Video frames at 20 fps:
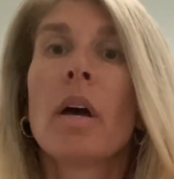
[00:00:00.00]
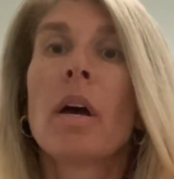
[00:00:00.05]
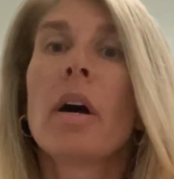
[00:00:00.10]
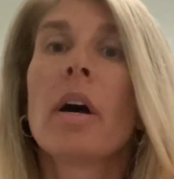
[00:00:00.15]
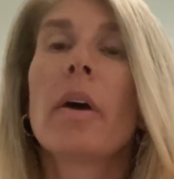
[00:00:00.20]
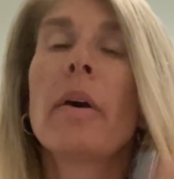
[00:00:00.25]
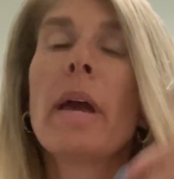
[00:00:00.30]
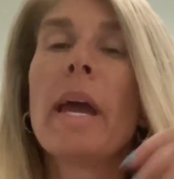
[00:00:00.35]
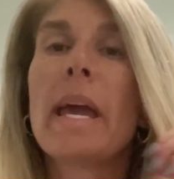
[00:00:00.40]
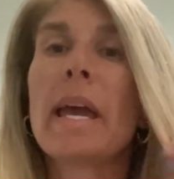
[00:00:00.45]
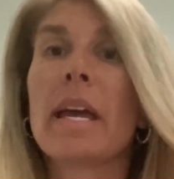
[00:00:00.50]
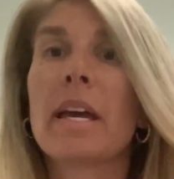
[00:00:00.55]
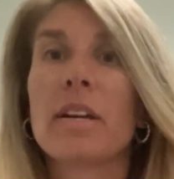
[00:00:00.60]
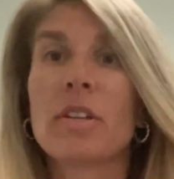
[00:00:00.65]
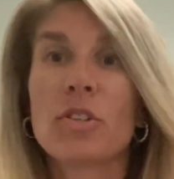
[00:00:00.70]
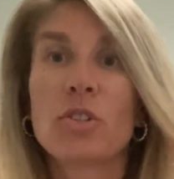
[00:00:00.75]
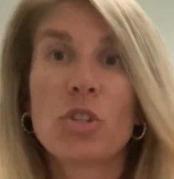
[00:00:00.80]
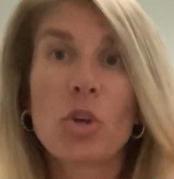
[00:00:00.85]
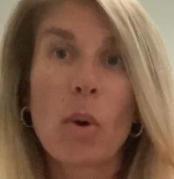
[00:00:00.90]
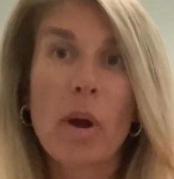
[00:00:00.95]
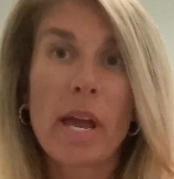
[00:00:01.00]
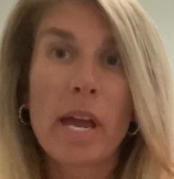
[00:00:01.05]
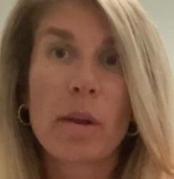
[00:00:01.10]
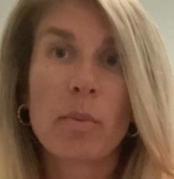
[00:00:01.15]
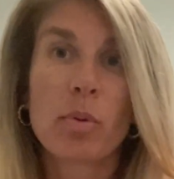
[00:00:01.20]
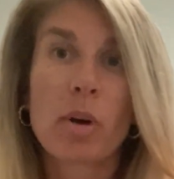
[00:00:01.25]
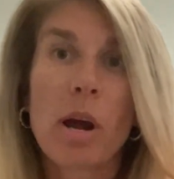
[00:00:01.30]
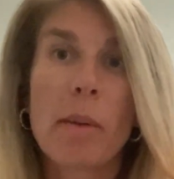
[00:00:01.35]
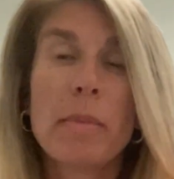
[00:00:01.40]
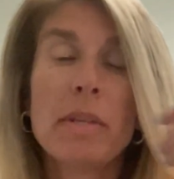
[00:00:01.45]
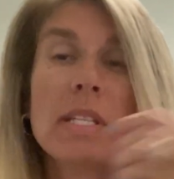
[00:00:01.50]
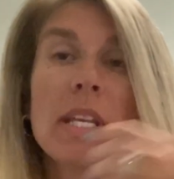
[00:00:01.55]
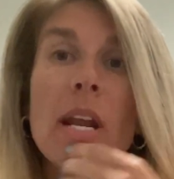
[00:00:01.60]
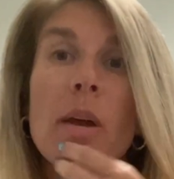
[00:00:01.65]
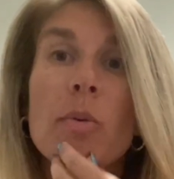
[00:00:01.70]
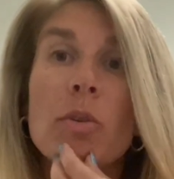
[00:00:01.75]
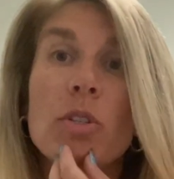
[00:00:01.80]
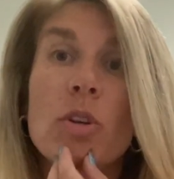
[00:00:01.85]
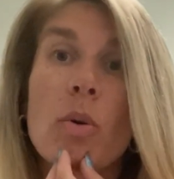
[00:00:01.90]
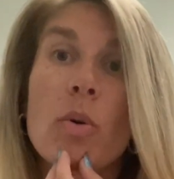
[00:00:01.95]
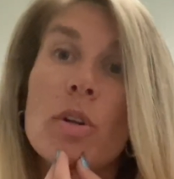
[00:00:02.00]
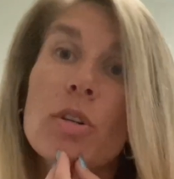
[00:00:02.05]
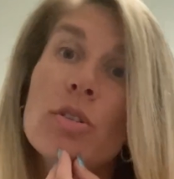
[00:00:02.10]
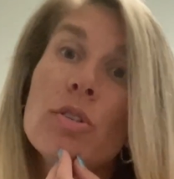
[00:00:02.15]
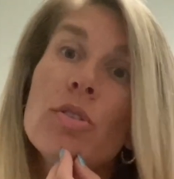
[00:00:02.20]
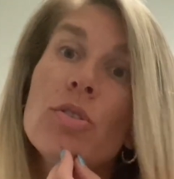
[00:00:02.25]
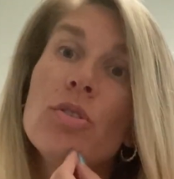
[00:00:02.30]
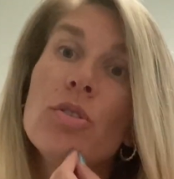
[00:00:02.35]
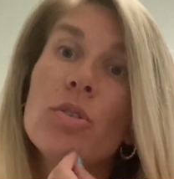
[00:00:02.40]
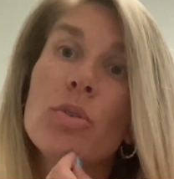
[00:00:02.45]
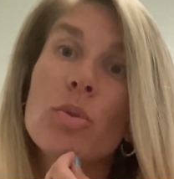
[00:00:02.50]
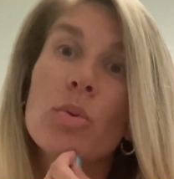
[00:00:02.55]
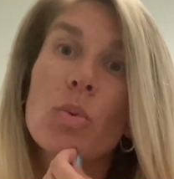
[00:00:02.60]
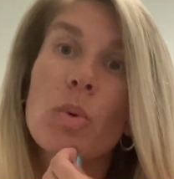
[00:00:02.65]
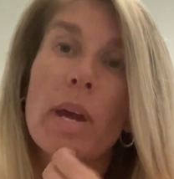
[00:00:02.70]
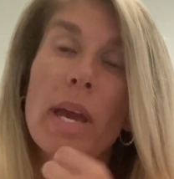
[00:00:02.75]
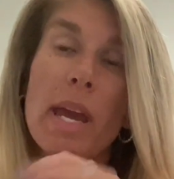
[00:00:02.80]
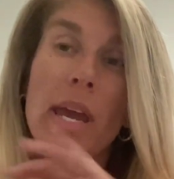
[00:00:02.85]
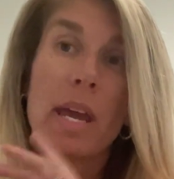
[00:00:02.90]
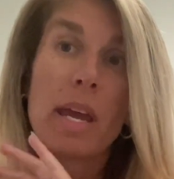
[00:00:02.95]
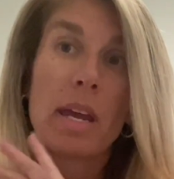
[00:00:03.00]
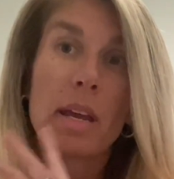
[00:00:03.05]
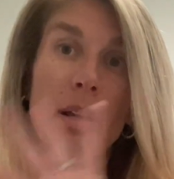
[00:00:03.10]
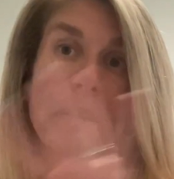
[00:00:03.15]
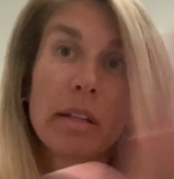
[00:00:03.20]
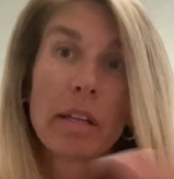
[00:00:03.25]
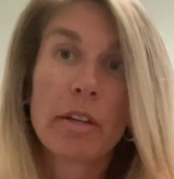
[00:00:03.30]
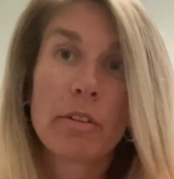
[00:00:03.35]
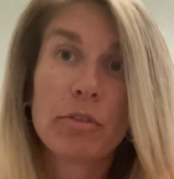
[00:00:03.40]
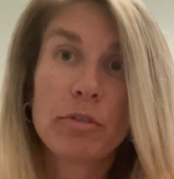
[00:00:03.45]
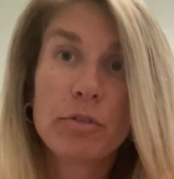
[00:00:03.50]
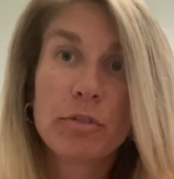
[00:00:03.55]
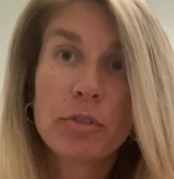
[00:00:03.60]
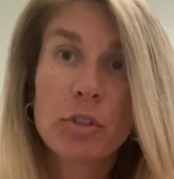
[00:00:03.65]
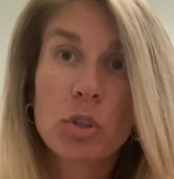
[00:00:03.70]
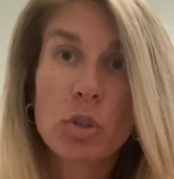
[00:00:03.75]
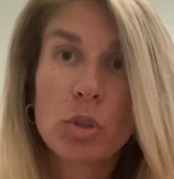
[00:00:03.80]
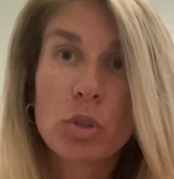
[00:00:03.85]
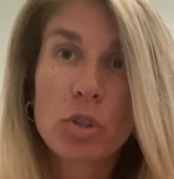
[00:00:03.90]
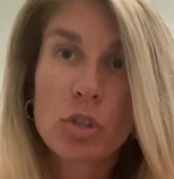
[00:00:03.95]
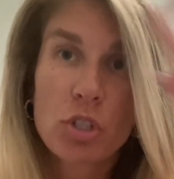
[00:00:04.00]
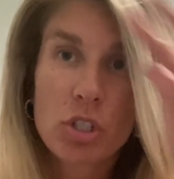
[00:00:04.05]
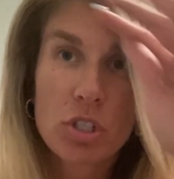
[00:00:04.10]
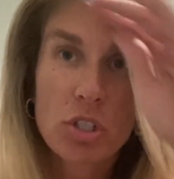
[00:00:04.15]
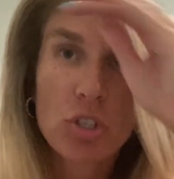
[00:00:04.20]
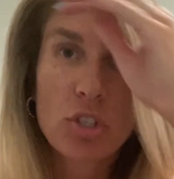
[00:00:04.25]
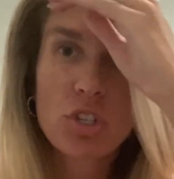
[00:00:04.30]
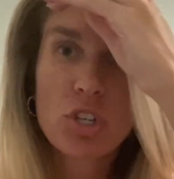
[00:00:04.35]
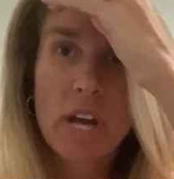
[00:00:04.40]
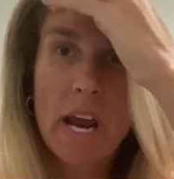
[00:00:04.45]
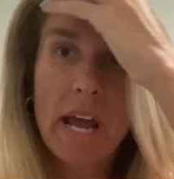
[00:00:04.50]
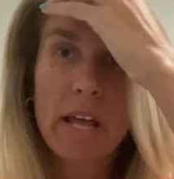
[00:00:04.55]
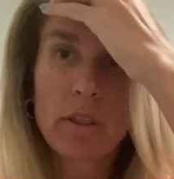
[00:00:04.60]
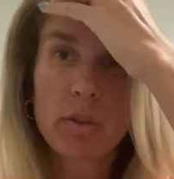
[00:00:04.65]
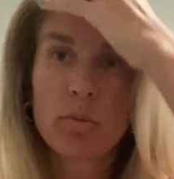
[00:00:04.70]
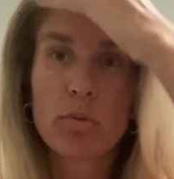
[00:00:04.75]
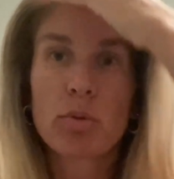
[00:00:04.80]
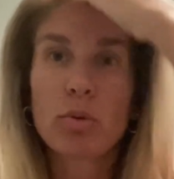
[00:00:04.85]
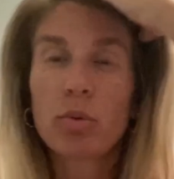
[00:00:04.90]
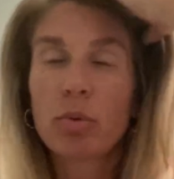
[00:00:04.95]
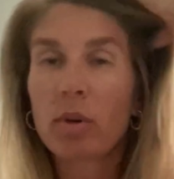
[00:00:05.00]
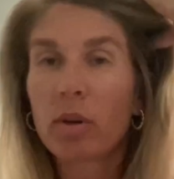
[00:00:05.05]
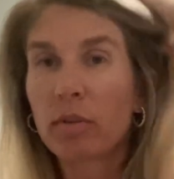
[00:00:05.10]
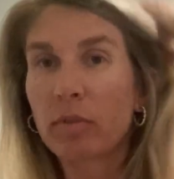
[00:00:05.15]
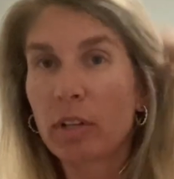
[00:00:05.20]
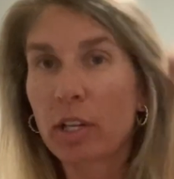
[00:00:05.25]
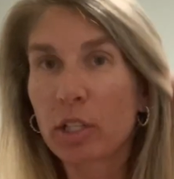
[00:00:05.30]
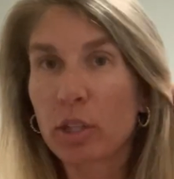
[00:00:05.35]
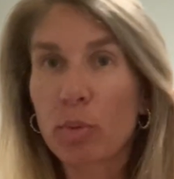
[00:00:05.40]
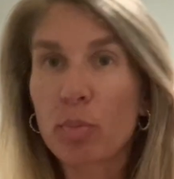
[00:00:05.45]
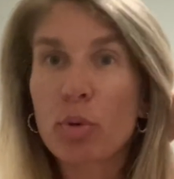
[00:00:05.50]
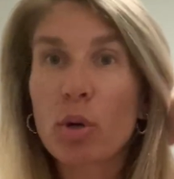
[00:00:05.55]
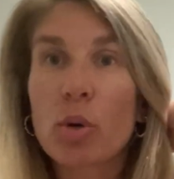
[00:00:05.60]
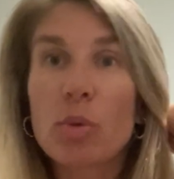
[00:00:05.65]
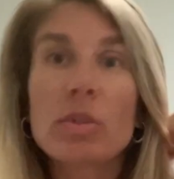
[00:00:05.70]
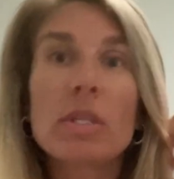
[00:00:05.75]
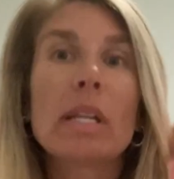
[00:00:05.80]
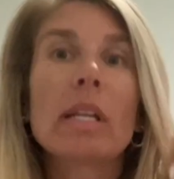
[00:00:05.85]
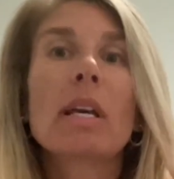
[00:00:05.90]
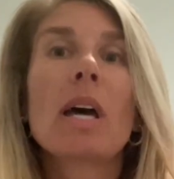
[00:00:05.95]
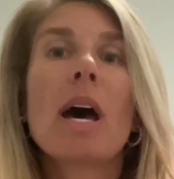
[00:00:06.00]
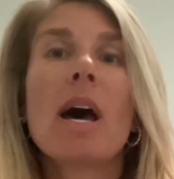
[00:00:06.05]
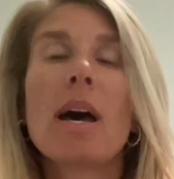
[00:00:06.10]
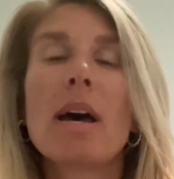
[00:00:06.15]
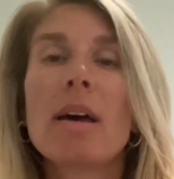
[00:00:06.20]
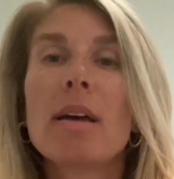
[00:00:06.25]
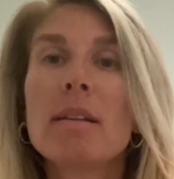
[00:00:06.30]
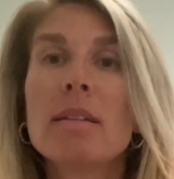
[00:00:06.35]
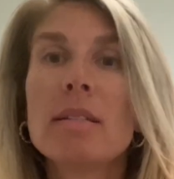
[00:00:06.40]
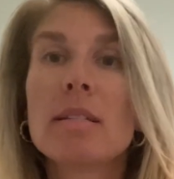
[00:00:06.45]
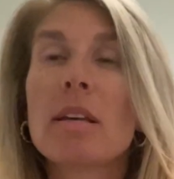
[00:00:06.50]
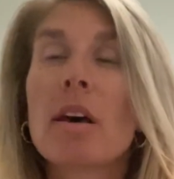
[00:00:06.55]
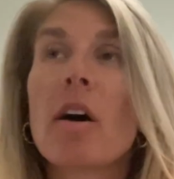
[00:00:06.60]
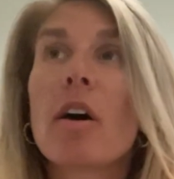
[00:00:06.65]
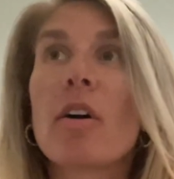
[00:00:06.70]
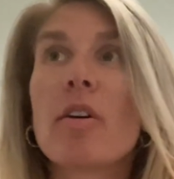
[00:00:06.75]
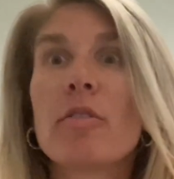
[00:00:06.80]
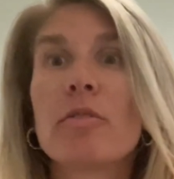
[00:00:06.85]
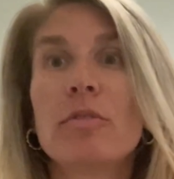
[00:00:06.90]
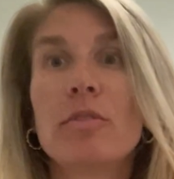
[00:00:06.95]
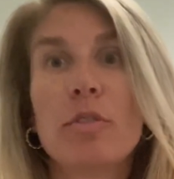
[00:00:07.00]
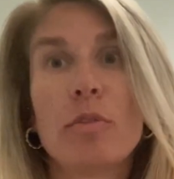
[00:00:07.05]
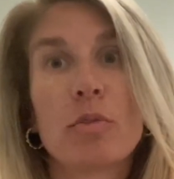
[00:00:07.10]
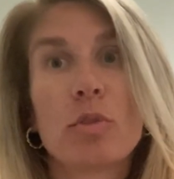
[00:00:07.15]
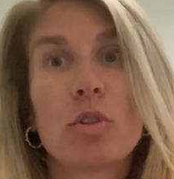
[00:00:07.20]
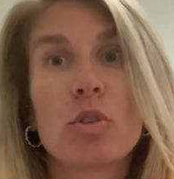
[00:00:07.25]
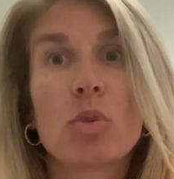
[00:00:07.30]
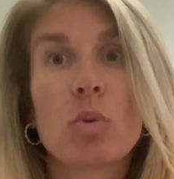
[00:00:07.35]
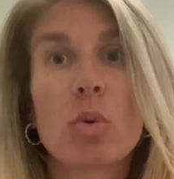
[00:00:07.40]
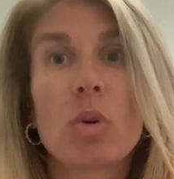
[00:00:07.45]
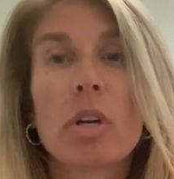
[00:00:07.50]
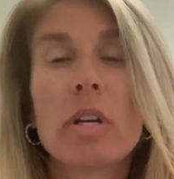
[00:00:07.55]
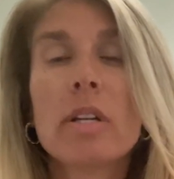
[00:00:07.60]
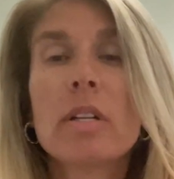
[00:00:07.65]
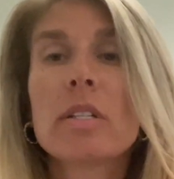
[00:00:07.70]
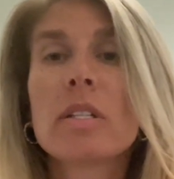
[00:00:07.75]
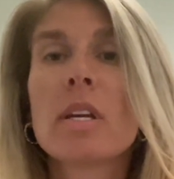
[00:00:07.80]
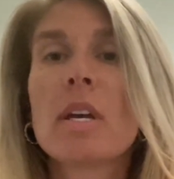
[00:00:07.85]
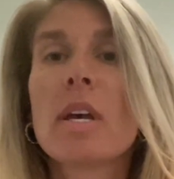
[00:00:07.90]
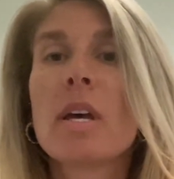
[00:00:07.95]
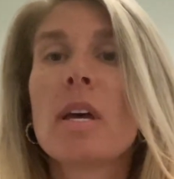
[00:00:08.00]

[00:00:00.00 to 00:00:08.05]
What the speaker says: Okay, so I had promised that I was going to do a full just chat through of the pros and cons of the resort.